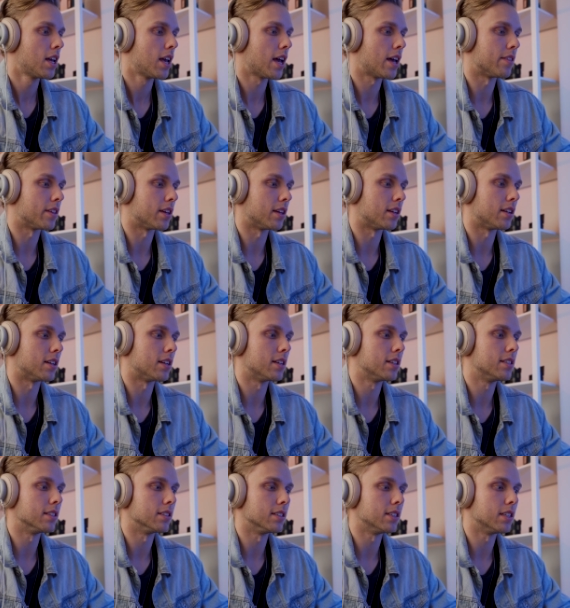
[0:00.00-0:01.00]
and then
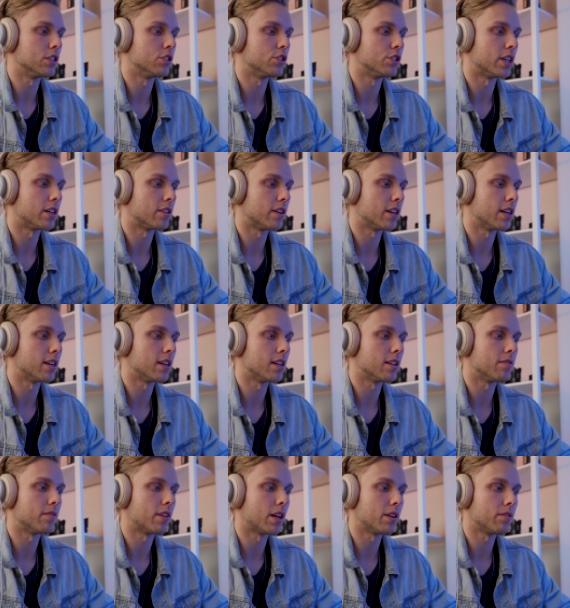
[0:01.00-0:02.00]
delete generated
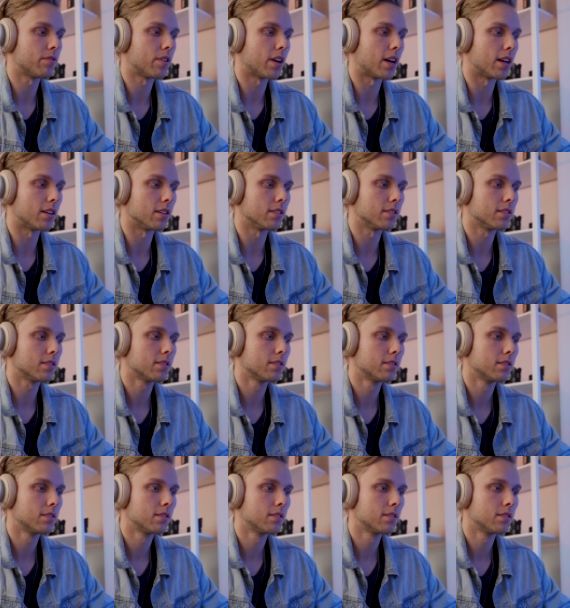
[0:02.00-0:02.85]
event files.